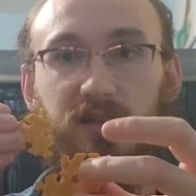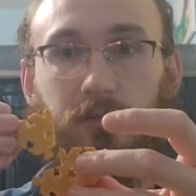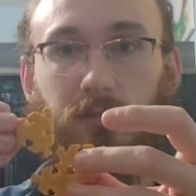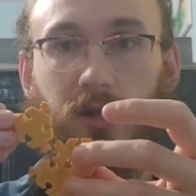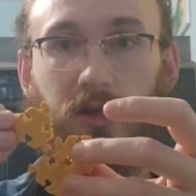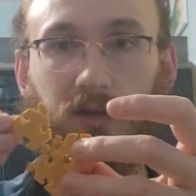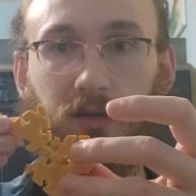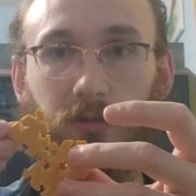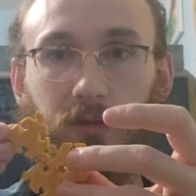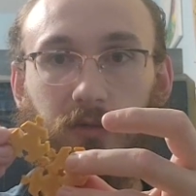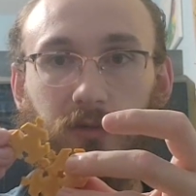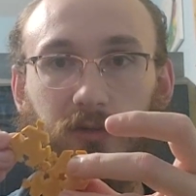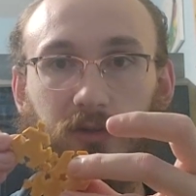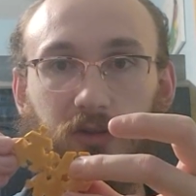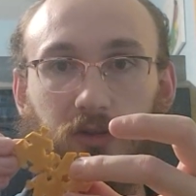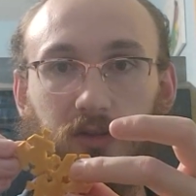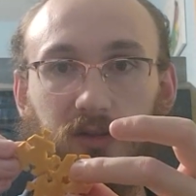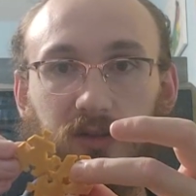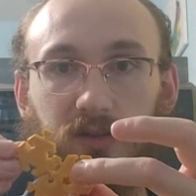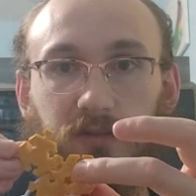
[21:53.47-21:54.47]
I'm not going to be able to
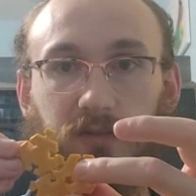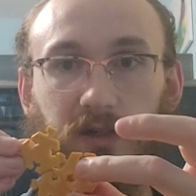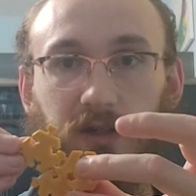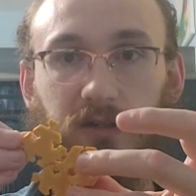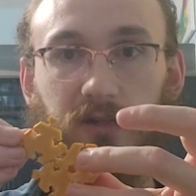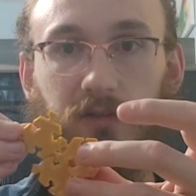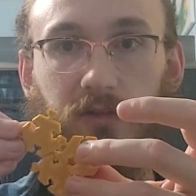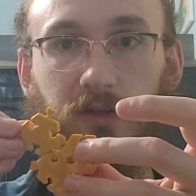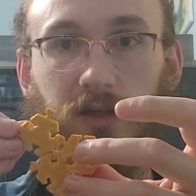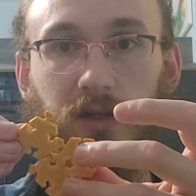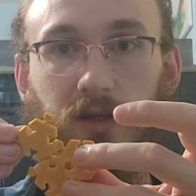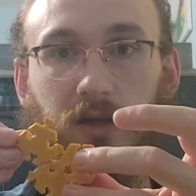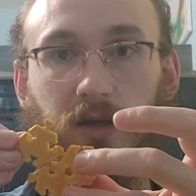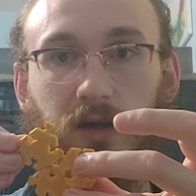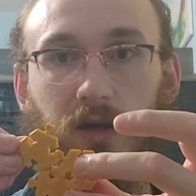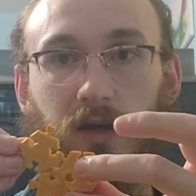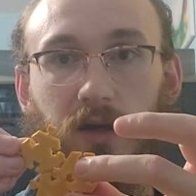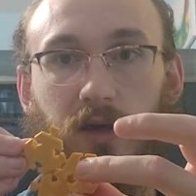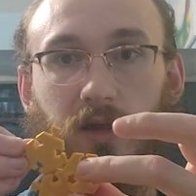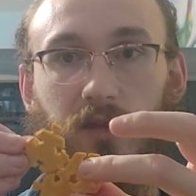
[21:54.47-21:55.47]
show this effectively.
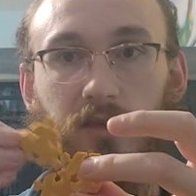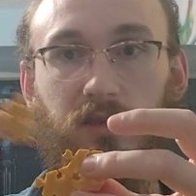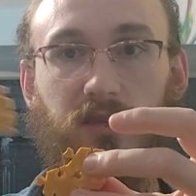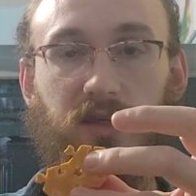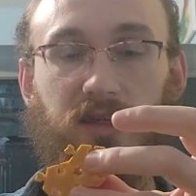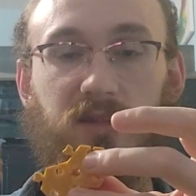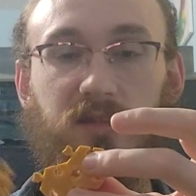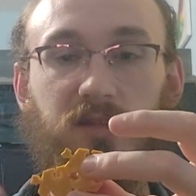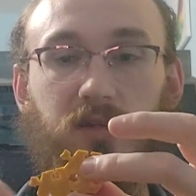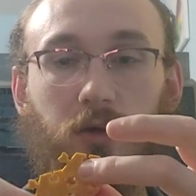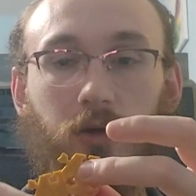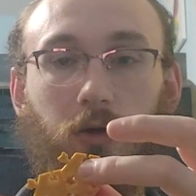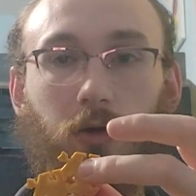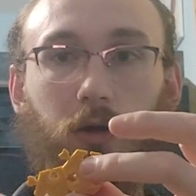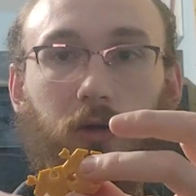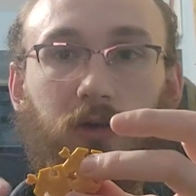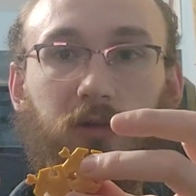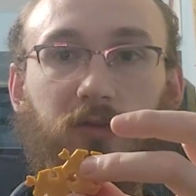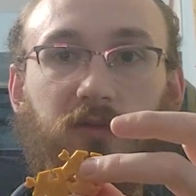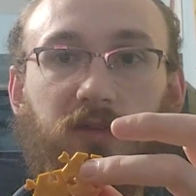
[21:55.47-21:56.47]

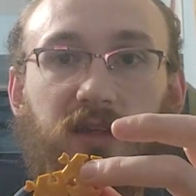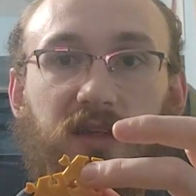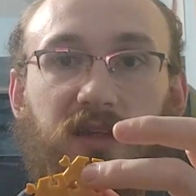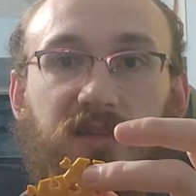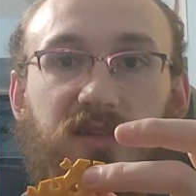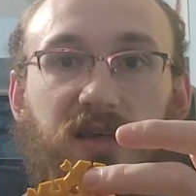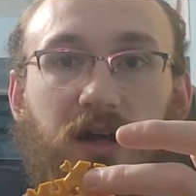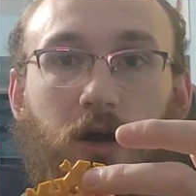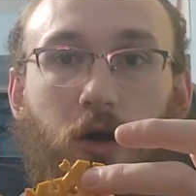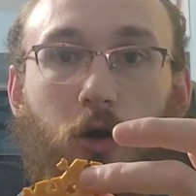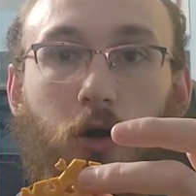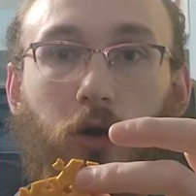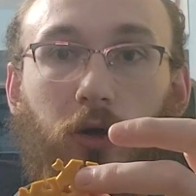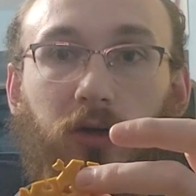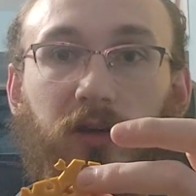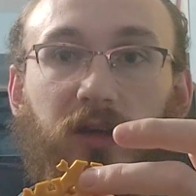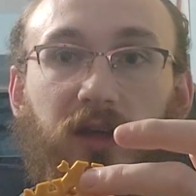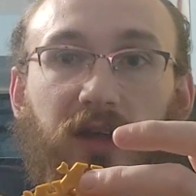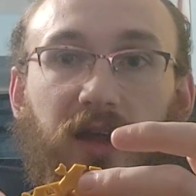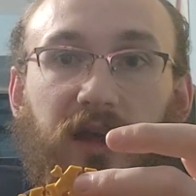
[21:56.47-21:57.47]
All of these that
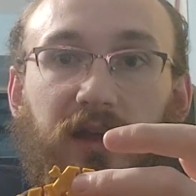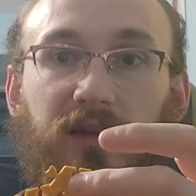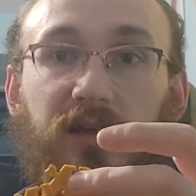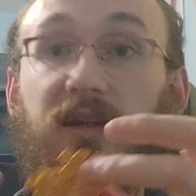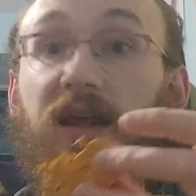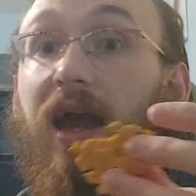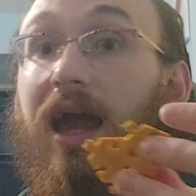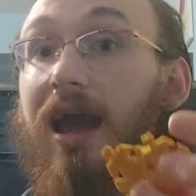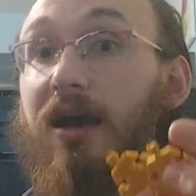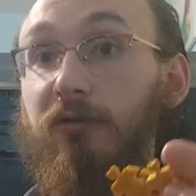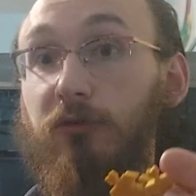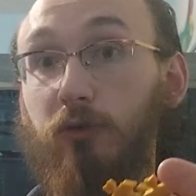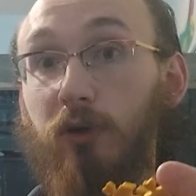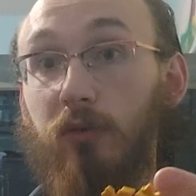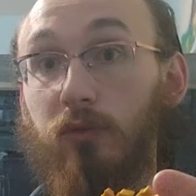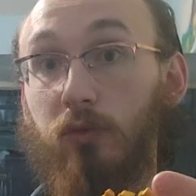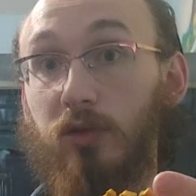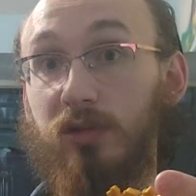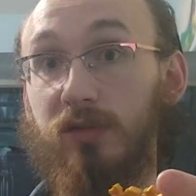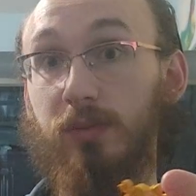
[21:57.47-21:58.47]
aren't connected after
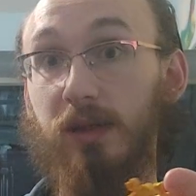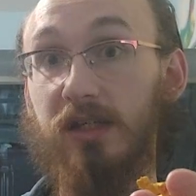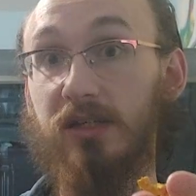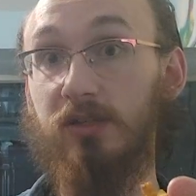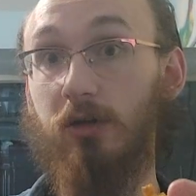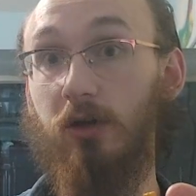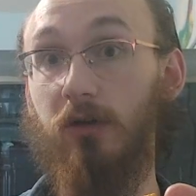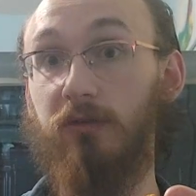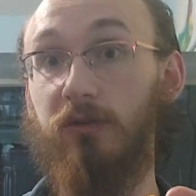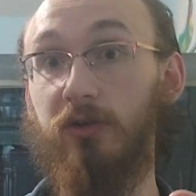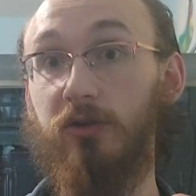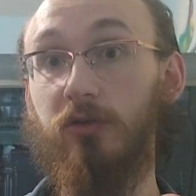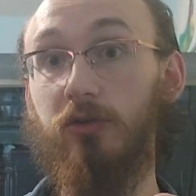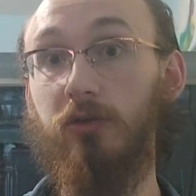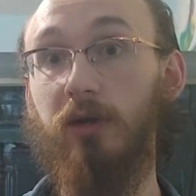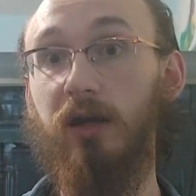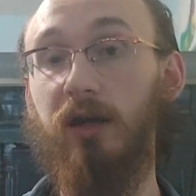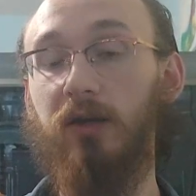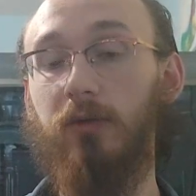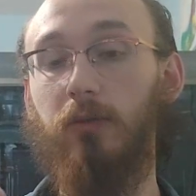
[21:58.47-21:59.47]
everyone's placed all of their
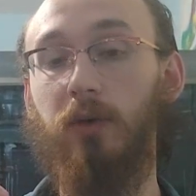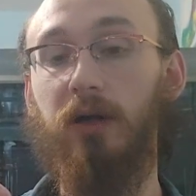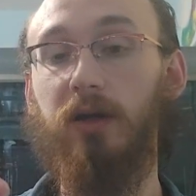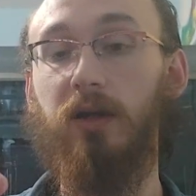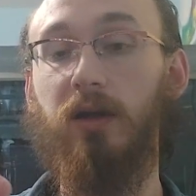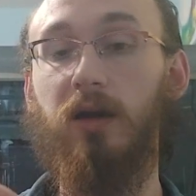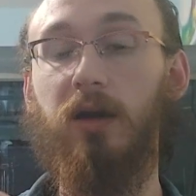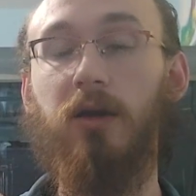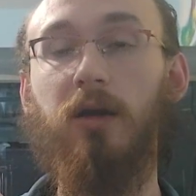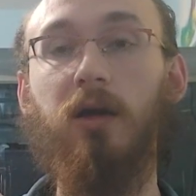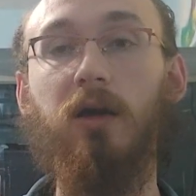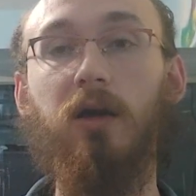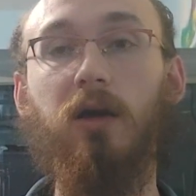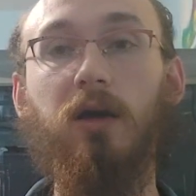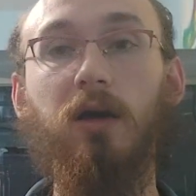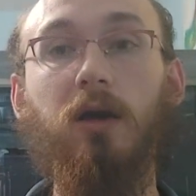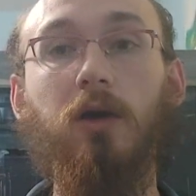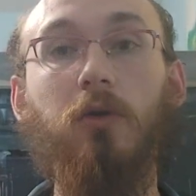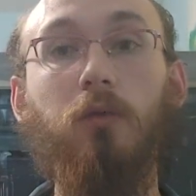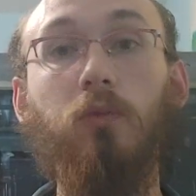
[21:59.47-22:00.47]
terrain and whatnot
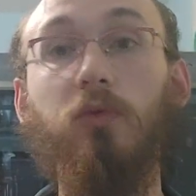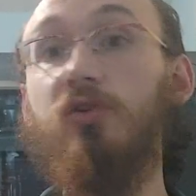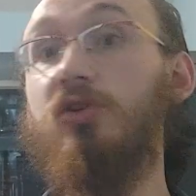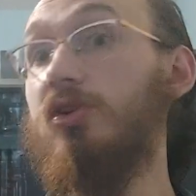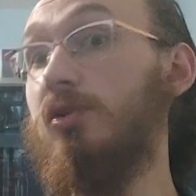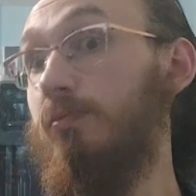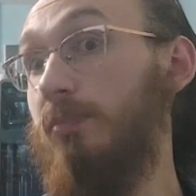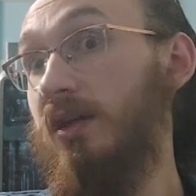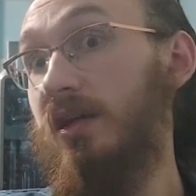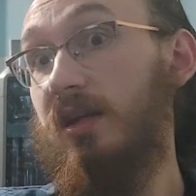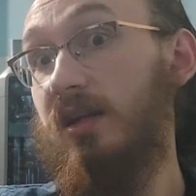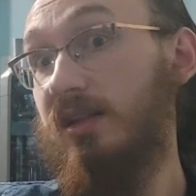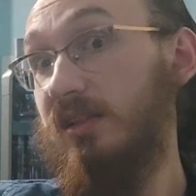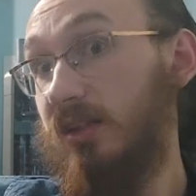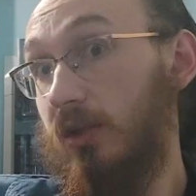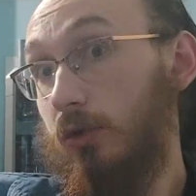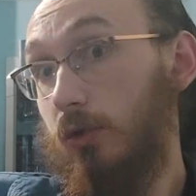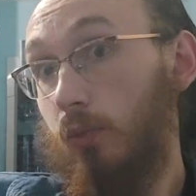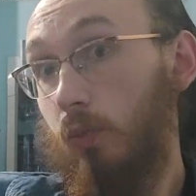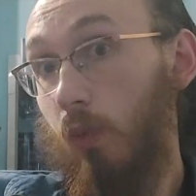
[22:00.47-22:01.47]
will just be
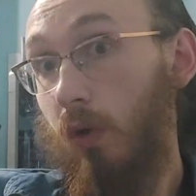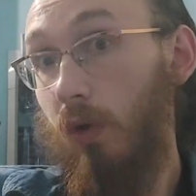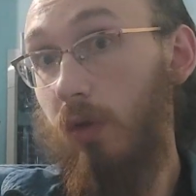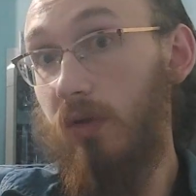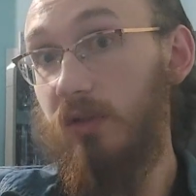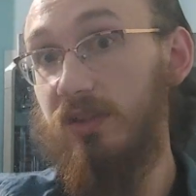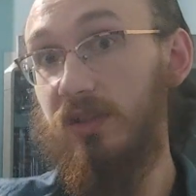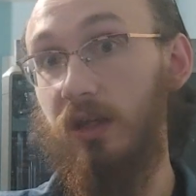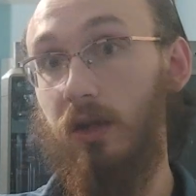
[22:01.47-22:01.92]
considered walls.